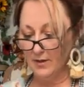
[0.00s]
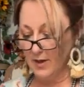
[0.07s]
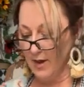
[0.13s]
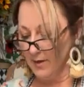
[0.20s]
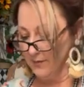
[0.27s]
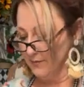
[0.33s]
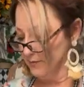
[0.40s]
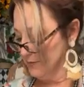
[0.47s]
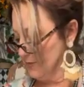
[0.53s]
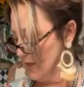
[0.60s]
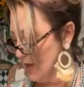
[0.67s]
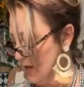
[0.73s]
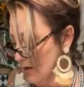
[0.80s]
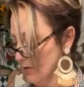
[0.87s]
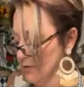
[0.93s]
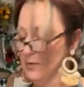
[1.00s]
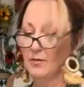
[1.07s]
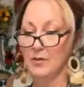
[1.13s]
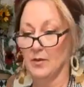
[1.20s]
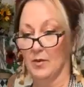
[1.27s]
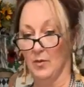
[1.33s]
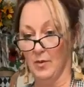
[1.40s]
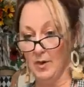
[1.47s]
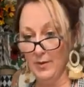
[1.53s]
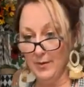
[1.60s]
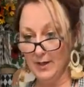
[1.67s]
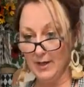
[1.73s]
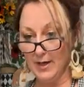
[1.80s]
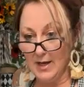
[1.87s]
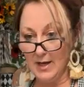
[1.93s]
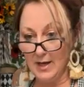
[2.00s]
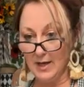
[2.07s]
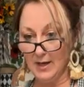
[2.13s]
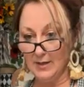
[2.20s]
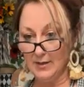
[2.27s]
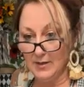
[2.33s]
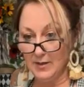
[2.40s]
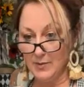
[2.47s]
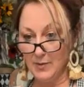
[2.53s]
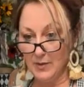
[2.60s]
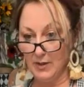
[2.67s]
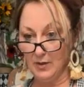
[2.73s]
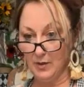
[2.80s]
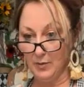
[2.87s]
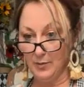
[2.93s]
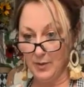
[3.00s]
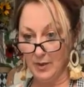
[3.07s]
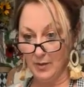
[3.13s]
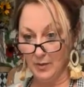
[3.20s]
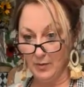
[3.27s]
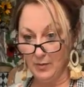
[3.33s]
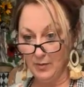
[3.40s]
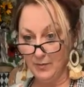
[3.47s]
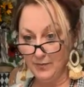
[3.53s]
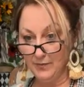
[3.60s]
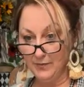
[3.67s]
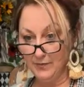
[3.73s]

Okay, now, where are we going to add this pretty little bow?